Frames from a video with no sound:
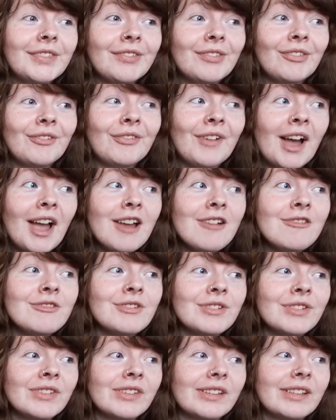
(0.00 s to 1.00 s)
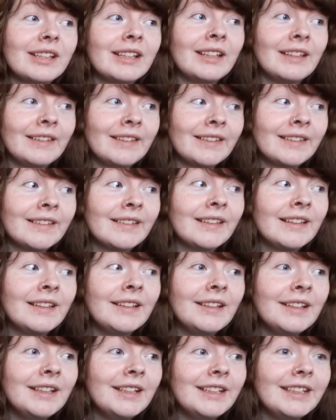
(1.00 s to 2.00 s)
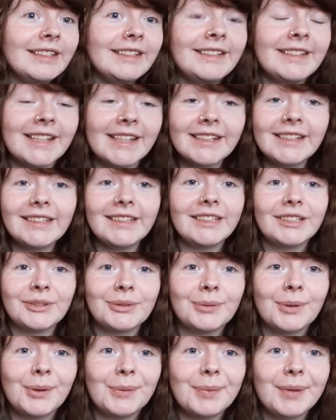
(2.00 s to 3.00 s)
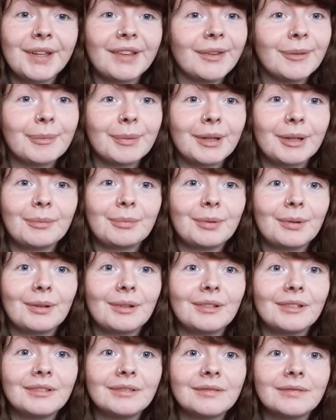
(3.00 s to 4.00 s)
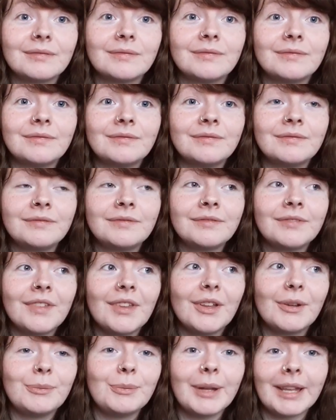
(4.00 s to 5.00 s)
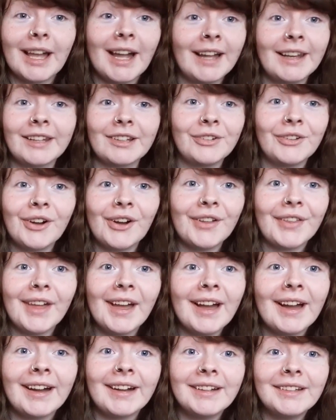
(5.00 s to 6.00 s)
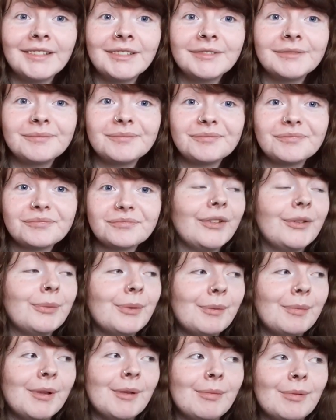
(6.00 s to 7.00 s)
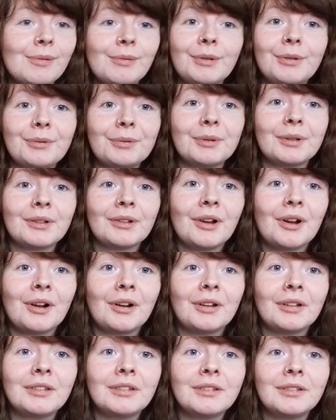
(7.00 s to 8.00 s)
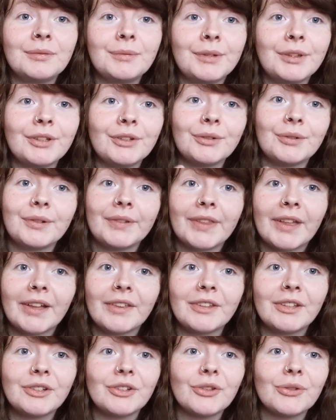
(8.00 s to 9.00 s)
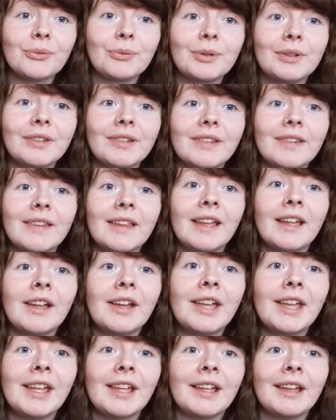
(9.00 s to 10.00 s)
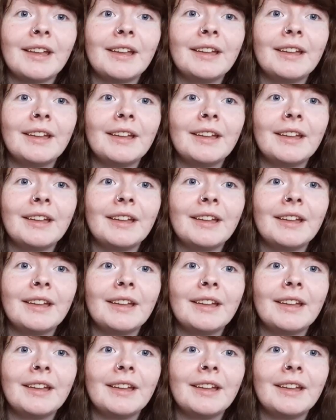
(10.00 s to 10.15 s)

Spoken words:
The virus is deadly to obese people. We can't ignore that. It's what people want to ignore when they're doing that. They just want to say, hey,